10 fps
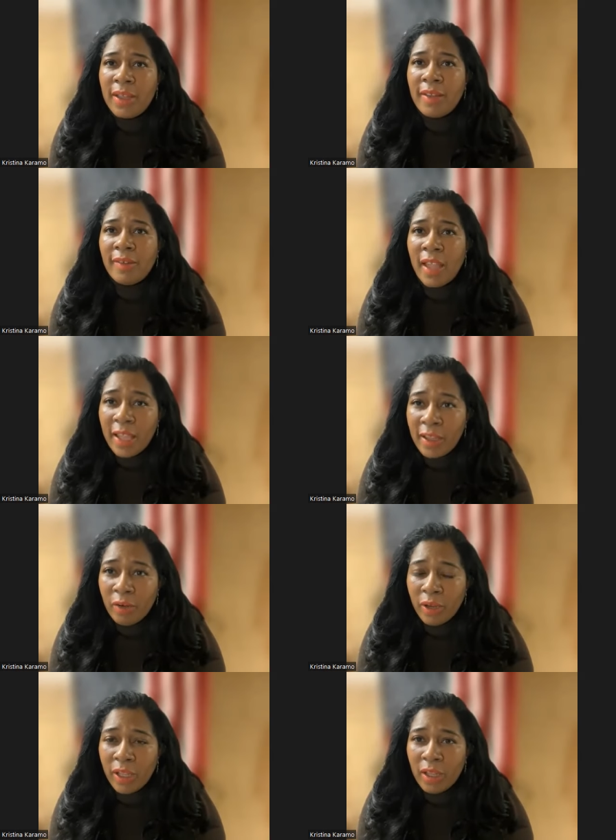is
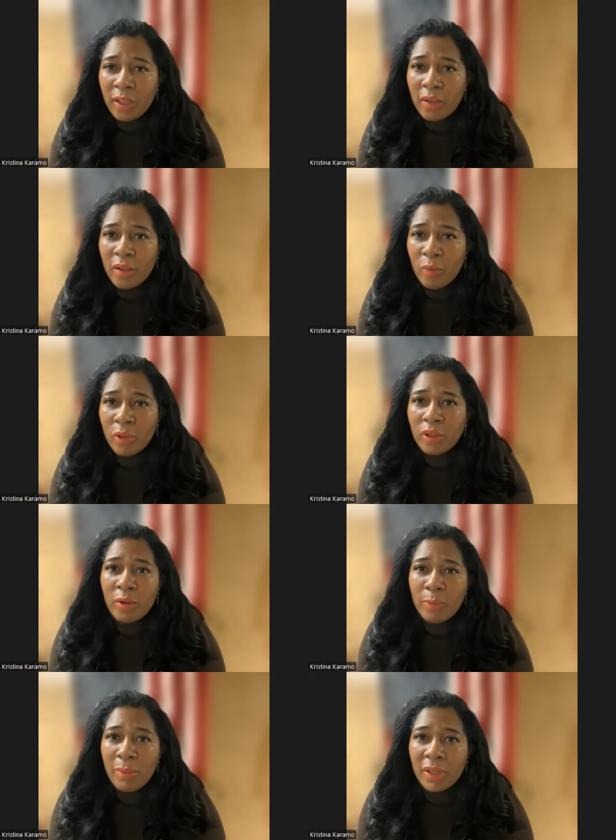angry with their
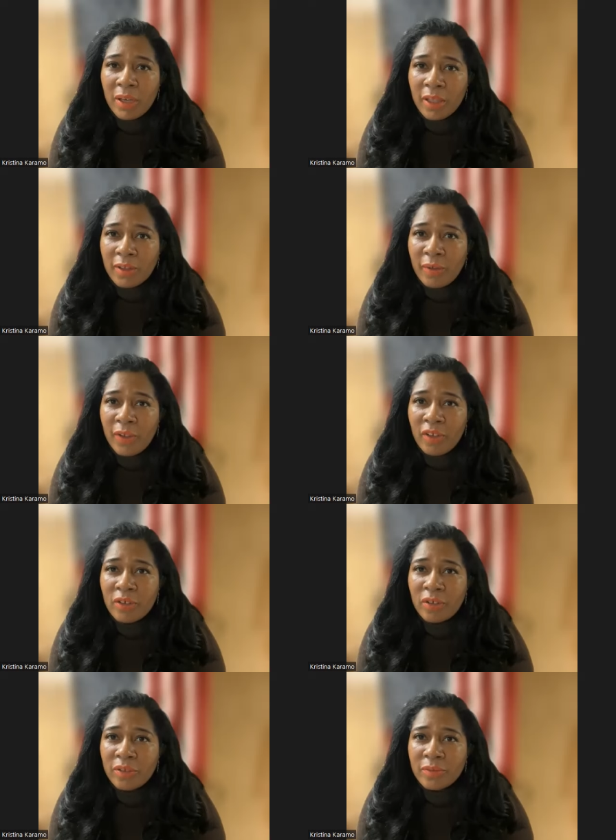Republican elected
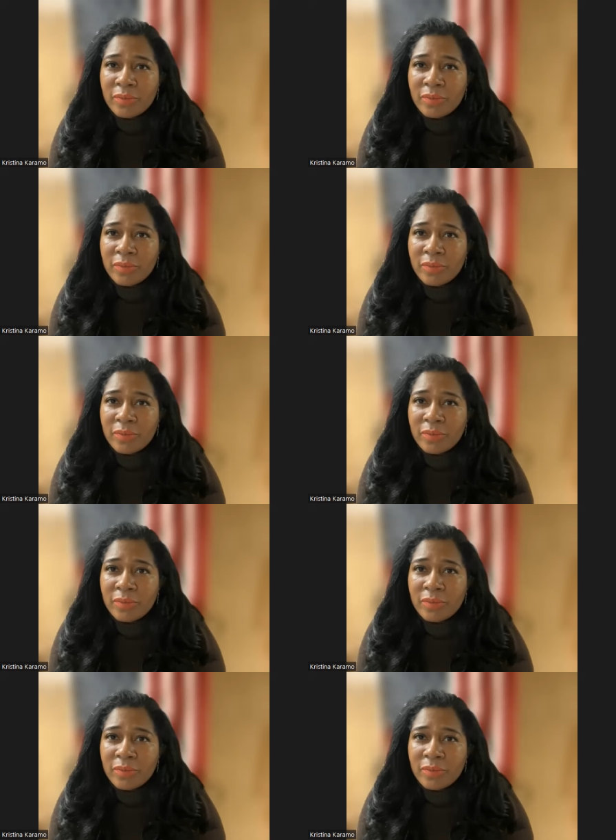officials?